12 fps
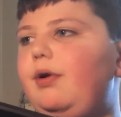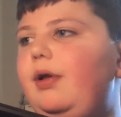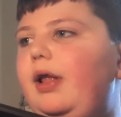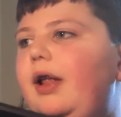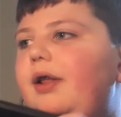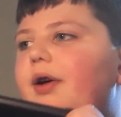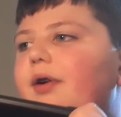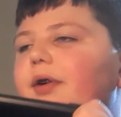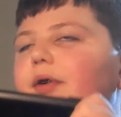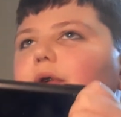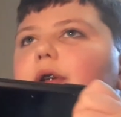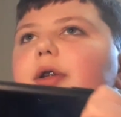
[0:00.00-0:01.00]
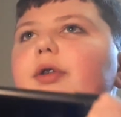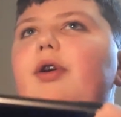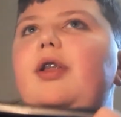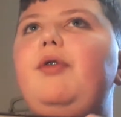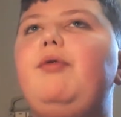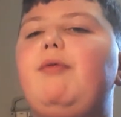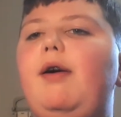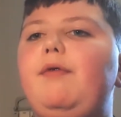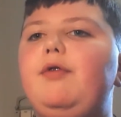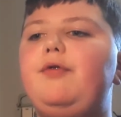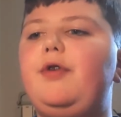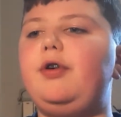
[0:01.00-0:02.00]
Yeah, or you can use
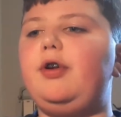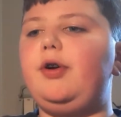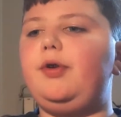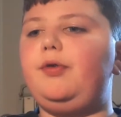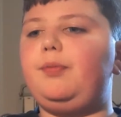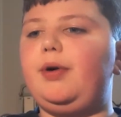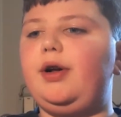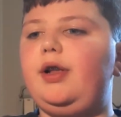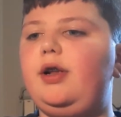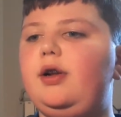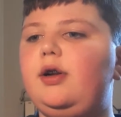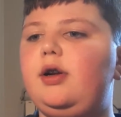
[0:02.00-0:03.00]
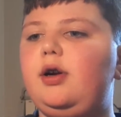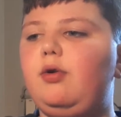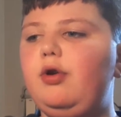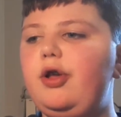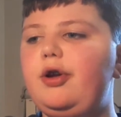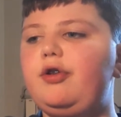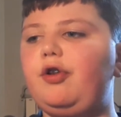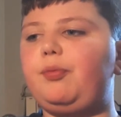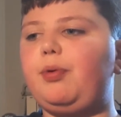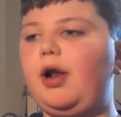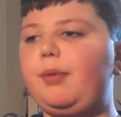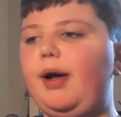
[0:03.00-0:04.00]
reference photos, or you can just
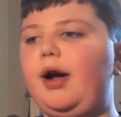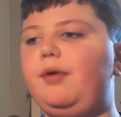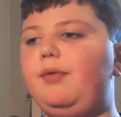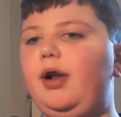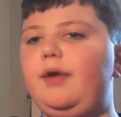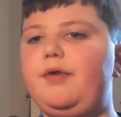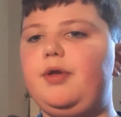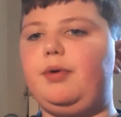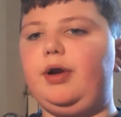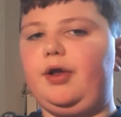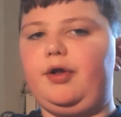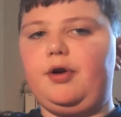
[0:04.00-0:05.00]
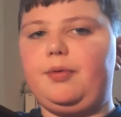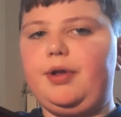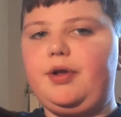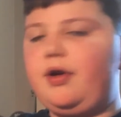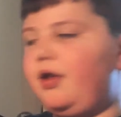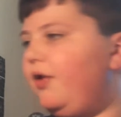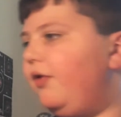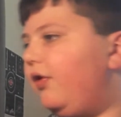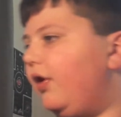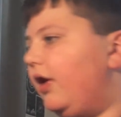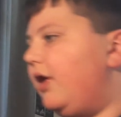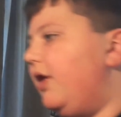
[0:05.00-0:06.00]
print them out, whatever you want to do. But you can use
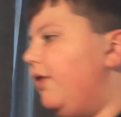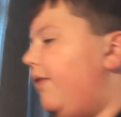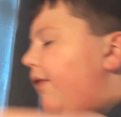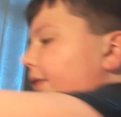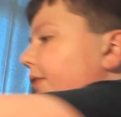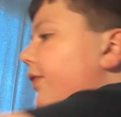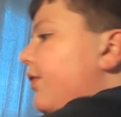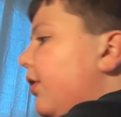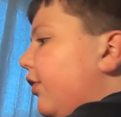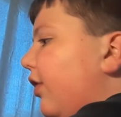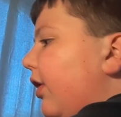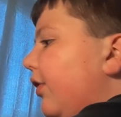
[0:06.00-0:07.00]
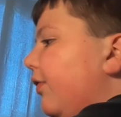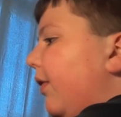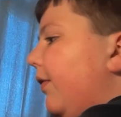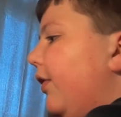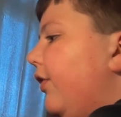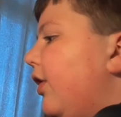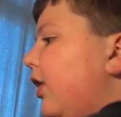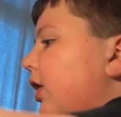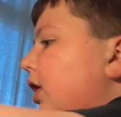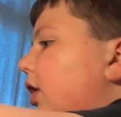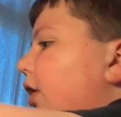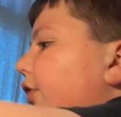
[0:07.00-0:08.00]
that's how I guess reference.
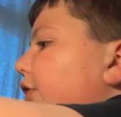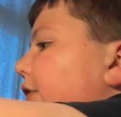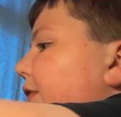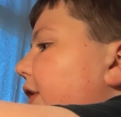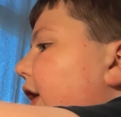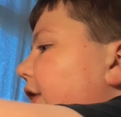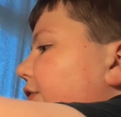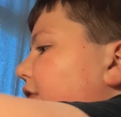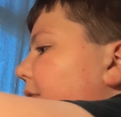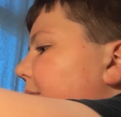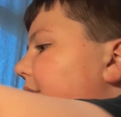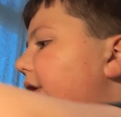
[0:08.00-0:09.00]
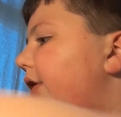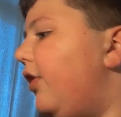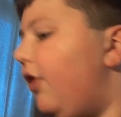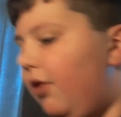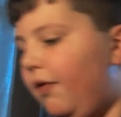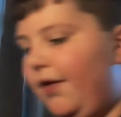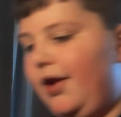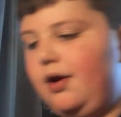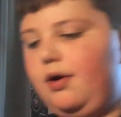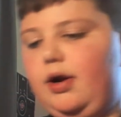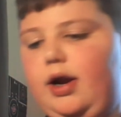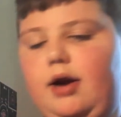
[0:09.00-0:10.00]
Also, if you guys want me to do a video
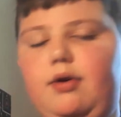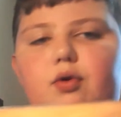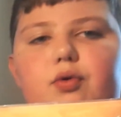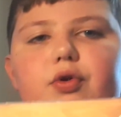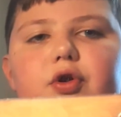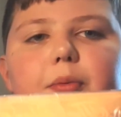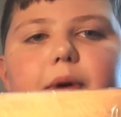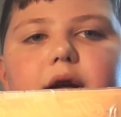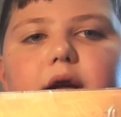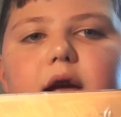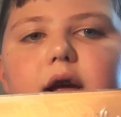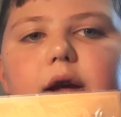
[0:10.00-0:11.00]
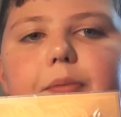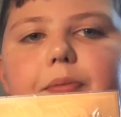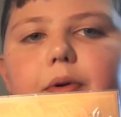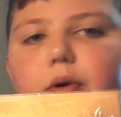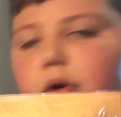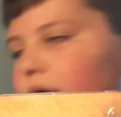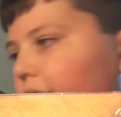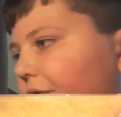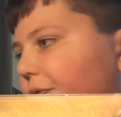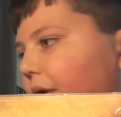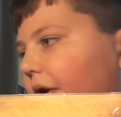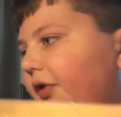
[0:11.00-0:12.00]
on how to make a Polar
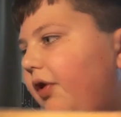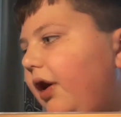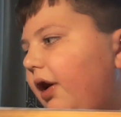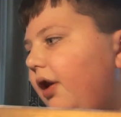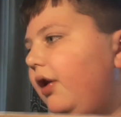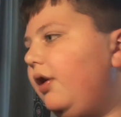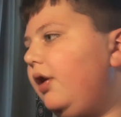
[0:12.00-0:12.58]
Express ticket,